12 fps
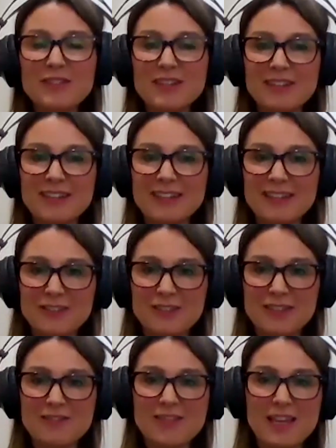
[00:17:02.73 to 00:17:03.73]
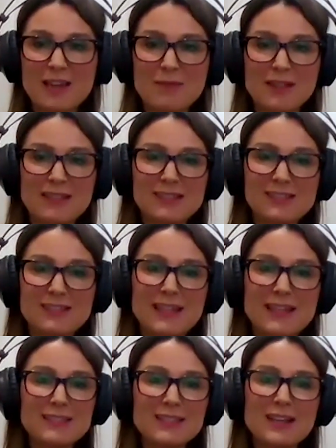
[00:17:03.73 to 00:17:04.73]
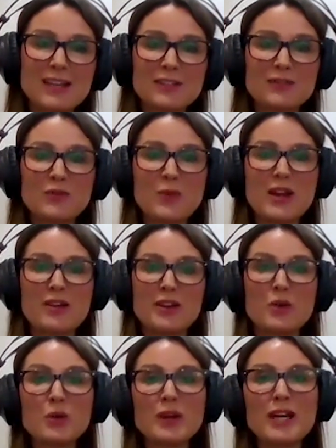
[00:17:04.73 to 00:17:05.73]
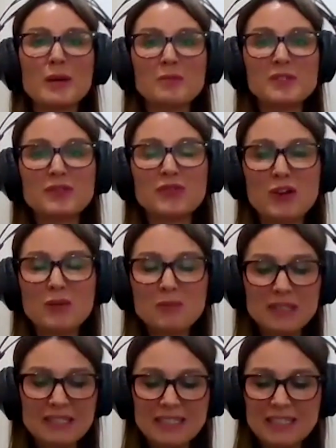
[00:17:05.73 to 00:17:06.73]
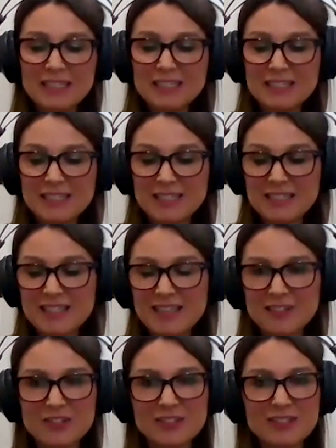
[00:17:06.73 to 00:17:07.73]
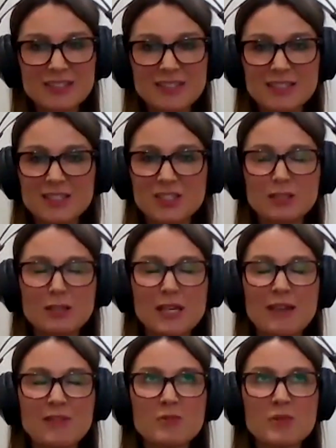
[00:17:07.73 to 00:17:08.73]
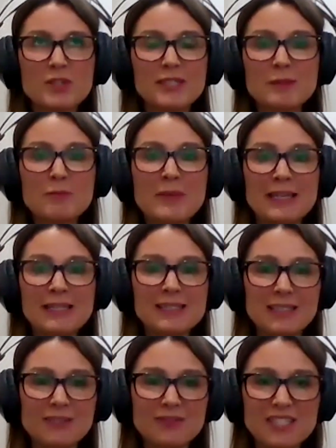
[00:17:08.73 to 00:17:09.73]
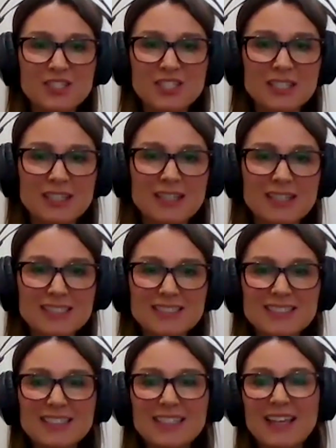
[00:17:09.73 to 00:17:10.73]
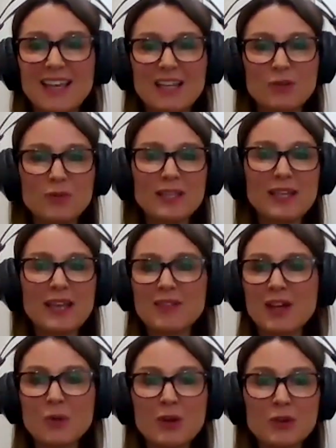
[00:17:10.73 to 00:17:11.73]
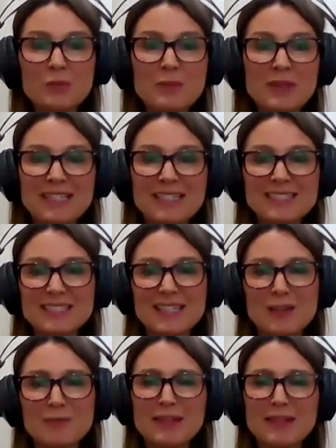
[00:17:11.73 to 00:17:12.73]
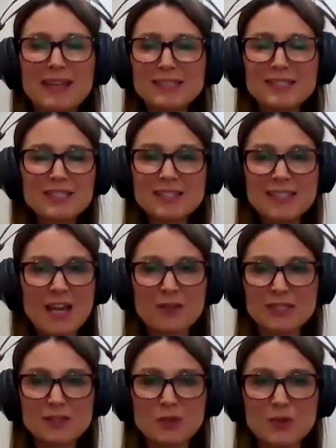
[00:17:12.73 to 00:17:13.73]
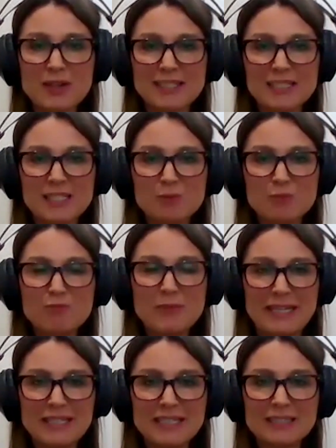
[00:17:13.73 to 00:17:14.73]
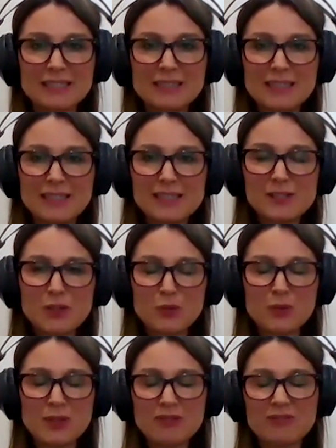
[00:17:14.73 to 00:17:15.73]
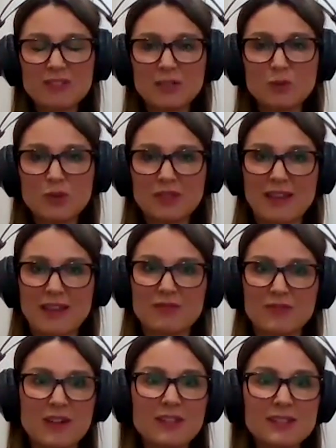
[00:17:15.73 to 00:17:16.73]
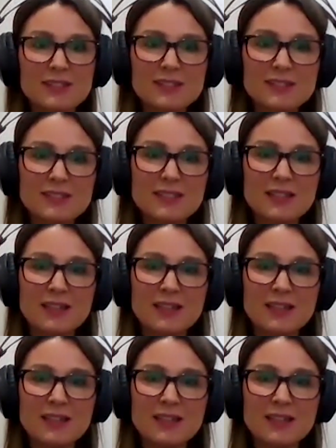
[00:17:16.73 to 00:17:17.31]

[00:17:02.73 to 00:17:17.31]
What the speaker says: a very healthy family, so that's kind of where it all comes from. Lynn and her sister Jill have the most amazing veggie garden, and we have our own meat, and that's just how it's always been. So we really want that for others.